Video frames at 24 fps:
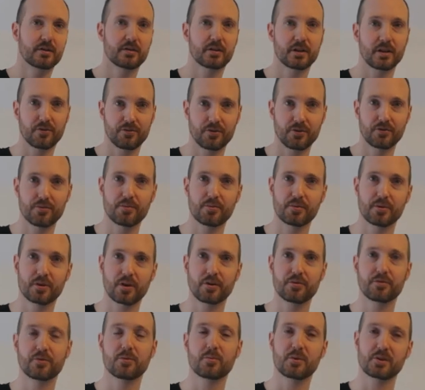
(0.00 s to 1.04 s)
get through,
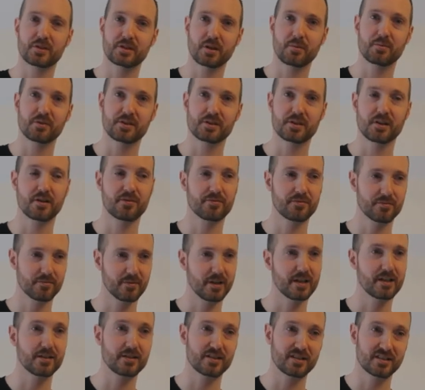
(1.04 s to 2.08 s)
go through my summer stuff
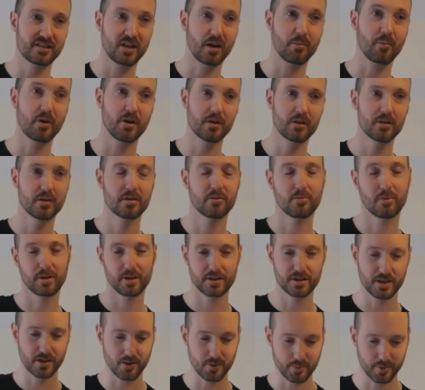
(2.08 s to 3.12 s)
in the summer when
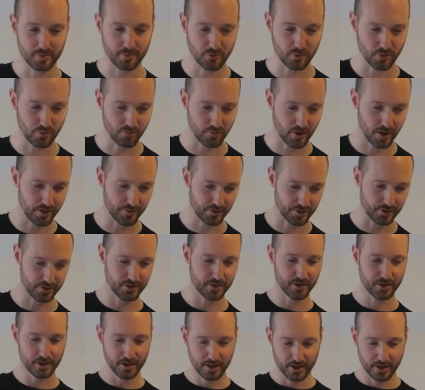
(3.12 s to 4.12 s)
it's a little bit more relevant.